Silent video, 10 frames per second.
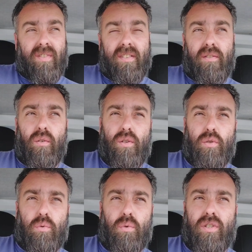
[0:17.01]
We've had the
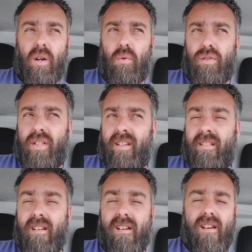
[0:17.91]
usual jet
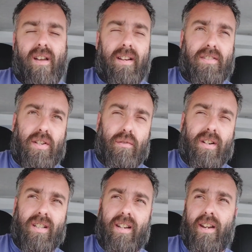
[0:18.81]
washing,
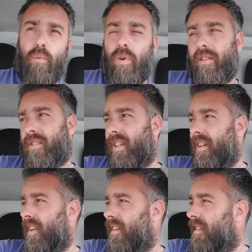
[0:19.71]
exterior cleaning, window
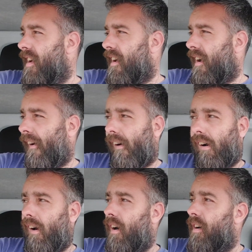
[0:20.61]
cleaning,
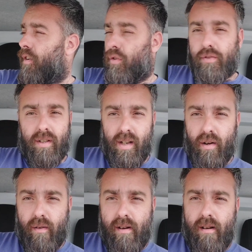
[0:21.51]
gutter
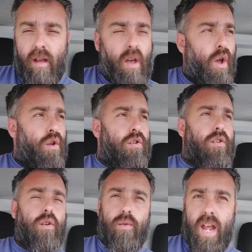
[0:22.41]
clearing,
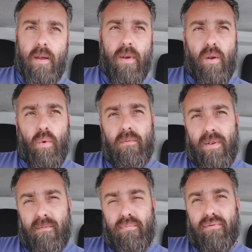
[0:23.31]
you name it. We've
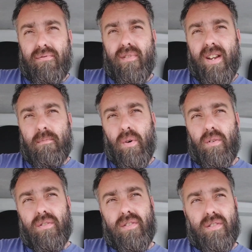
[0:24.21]
been pretty
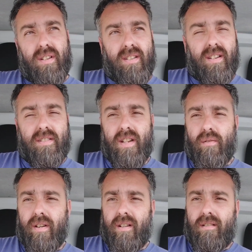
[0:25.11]
much in the
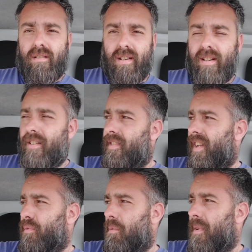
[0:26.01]
exterior cleaning
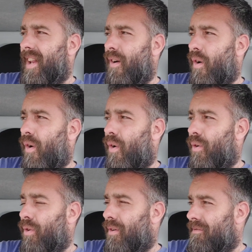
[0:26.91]
sense. We've been
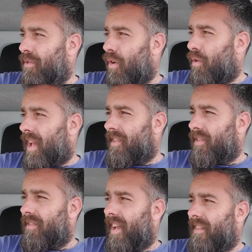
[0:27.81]
all
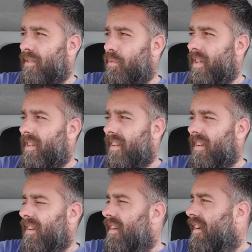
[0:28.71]
hands on deck this week.